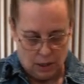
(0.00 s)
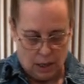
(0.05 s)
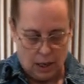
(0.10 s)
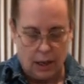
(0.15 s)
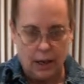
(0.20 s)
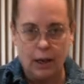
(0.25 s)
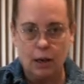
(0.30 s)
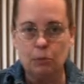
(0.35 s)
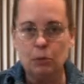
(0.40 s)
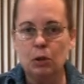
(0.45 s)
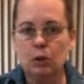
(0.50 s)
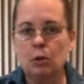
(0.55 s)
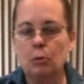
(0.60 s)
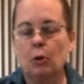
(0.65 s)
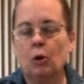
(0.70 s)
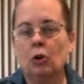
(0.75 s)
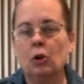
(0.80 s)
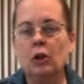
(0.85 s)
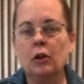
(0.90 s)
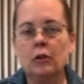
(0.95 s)
I am going to
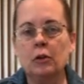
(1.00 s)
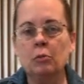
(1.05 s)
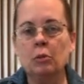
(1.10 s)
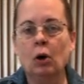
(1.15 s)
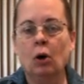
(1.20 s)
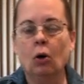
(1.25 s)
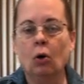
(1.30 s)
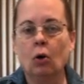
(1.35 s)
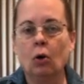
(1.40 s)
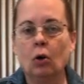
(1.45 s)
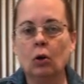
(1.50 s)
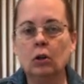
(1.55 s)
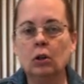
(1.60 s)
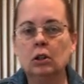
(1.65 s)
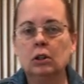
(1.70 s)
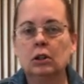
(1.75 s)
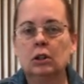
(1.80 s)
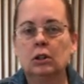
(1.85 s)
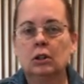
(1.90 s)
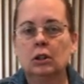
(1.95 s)
cook them
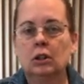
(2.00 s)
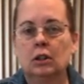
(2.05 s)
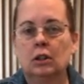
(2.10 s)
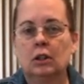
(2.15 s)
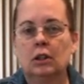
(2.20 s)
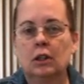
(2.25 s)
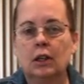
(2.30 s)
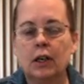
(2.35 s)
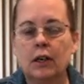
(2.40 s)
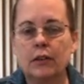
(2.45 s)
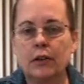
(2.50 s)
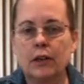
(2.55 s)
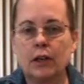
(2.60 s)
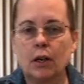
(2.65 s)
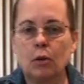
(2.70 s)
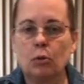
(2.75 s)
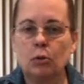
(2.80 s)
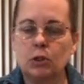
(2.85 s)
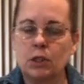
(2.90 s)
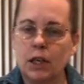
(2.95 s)
whole, and then I
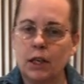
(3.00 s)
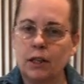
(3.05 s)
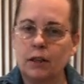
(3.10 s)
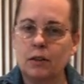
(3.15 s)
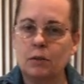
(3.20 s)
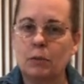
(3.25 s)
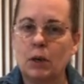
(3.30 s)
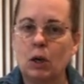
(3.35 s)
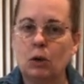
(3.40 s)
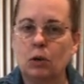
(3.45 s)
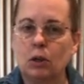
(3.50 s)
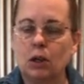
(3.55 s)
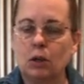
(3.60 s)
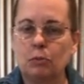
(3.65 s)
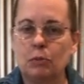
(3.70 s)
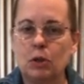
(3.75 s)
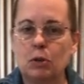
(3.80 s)
will take them out and cut